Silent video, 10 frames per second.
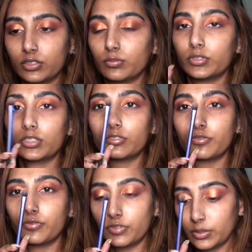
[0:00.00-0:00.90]
so I'm just going to
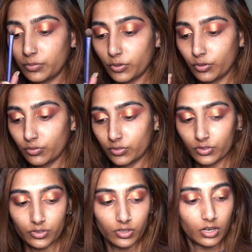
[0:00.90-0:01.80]
flip
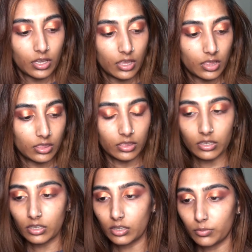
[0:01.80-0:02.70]
over
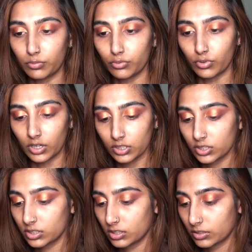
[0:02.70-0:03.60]
the brush